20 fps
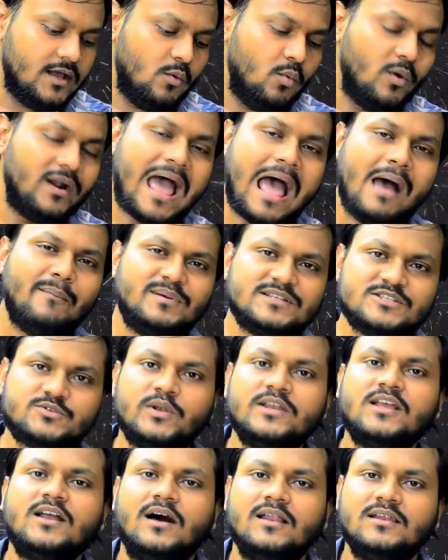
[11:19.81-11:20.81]
What happens
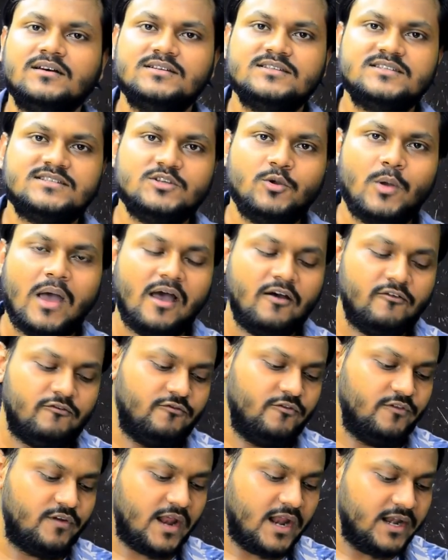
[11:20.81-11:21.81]
with colors? You
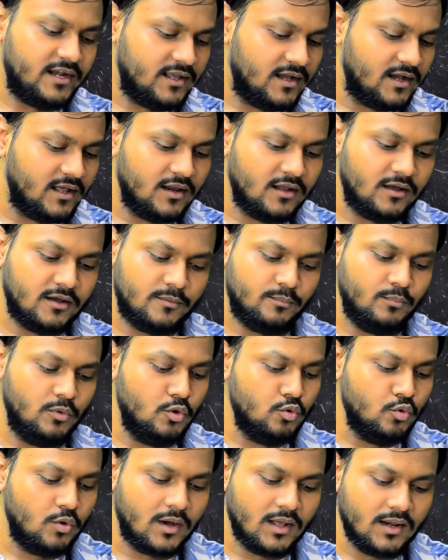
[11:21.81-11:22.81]
have red color,
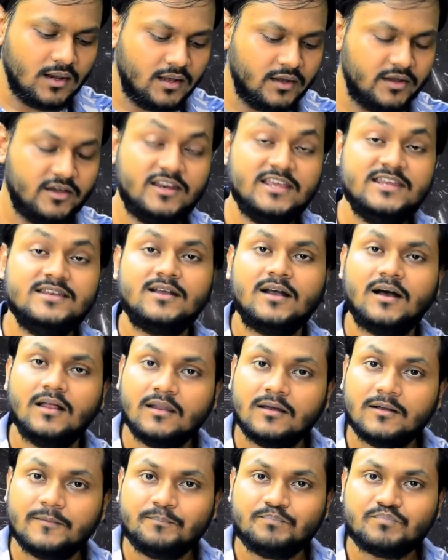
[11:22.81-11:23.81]
blue color, green
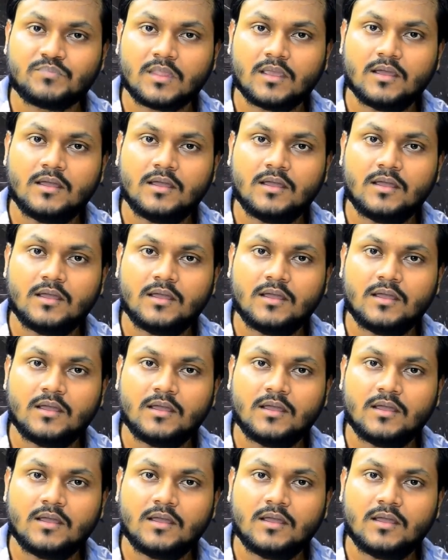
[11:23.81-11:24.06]
color.